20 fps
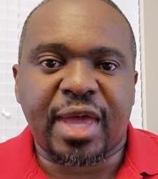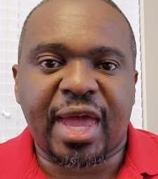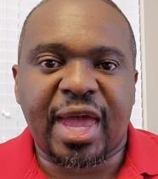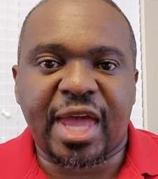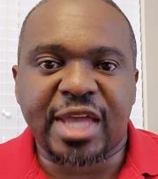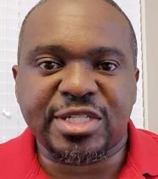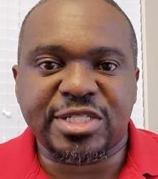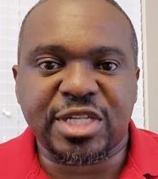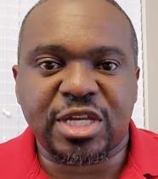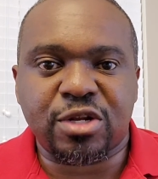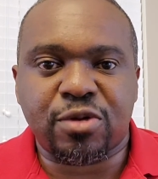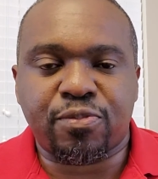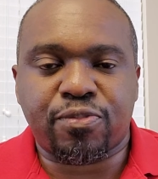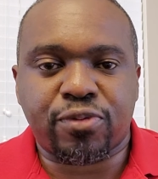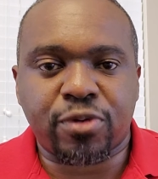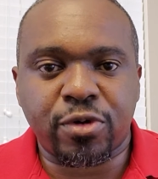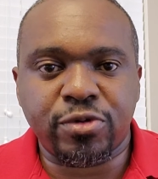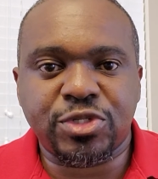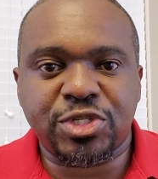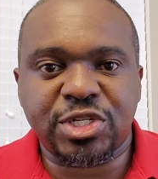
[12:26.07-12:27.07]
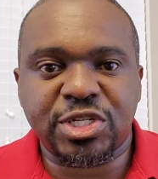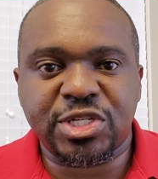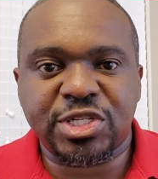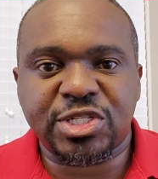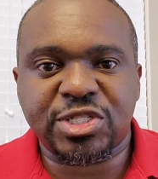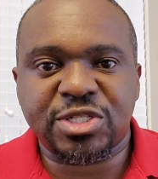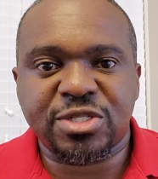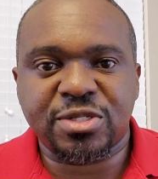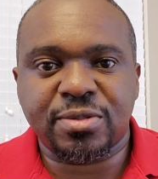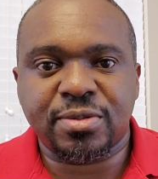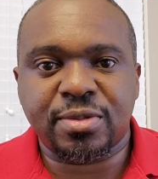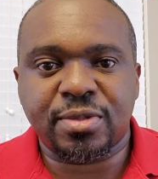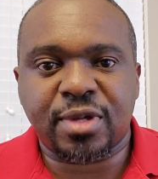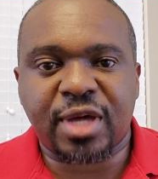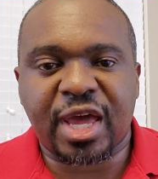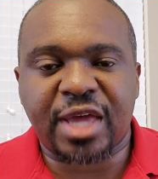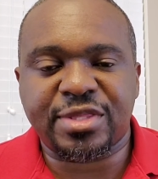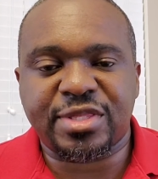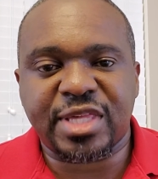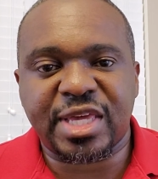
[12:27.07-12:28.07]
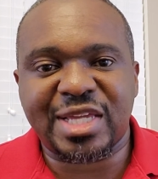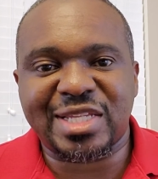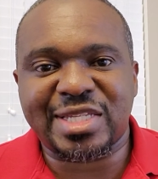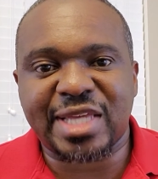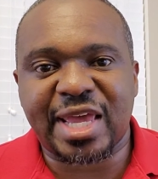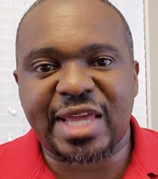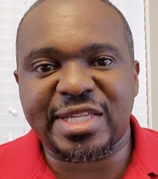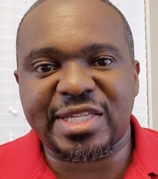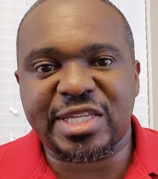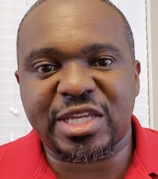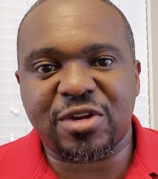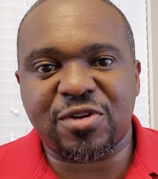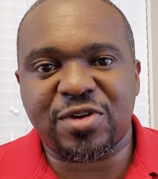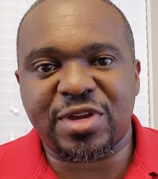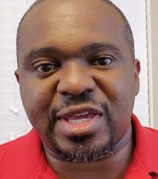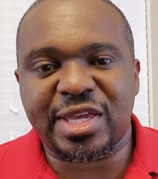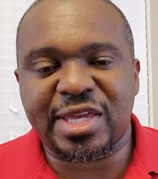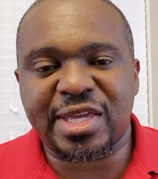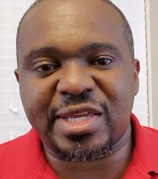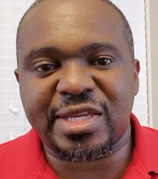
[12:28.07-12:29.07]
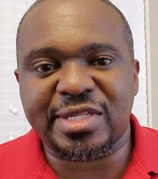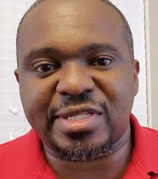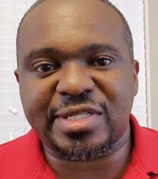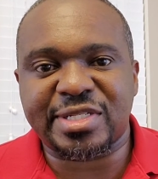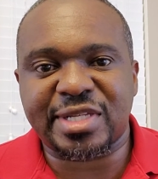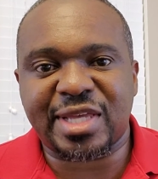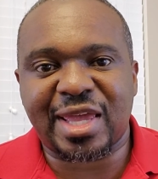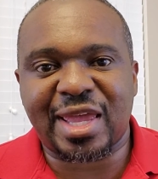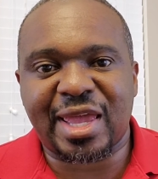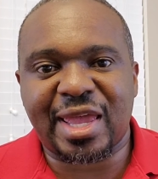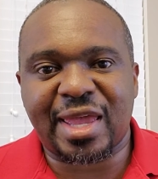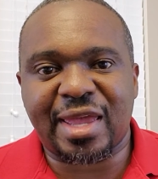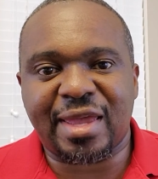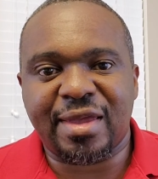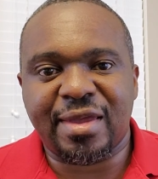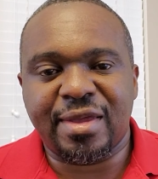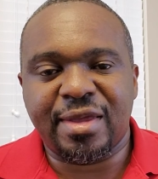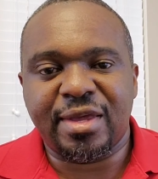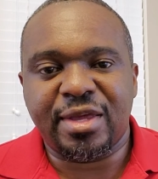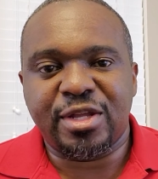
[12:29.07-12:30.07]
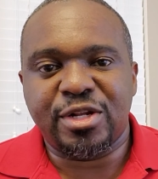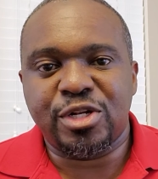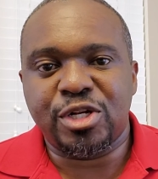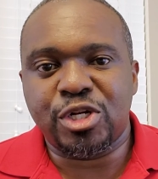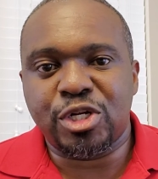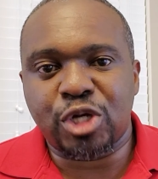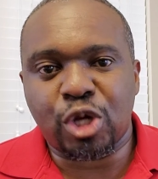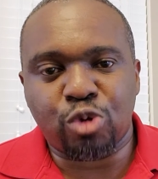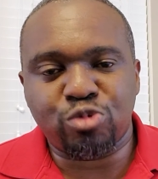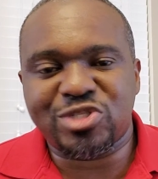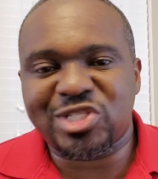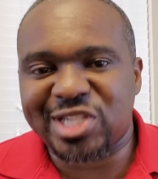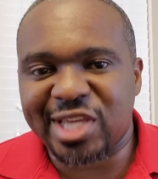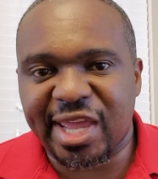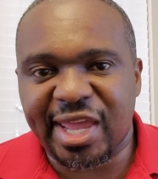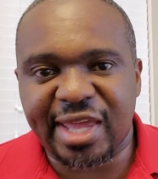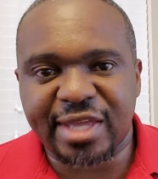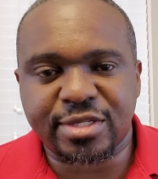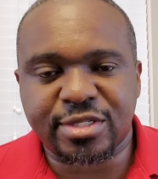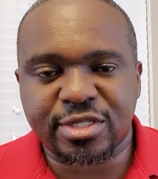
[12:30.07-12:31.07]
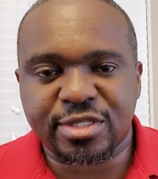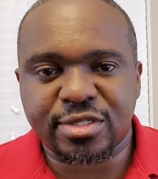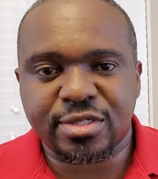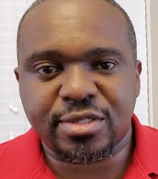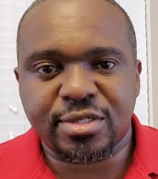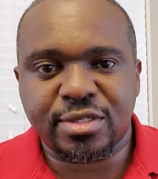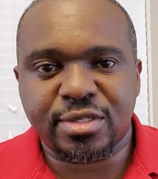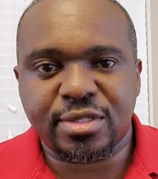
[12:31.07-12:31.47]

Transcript: As it approaches, I think that there is no chance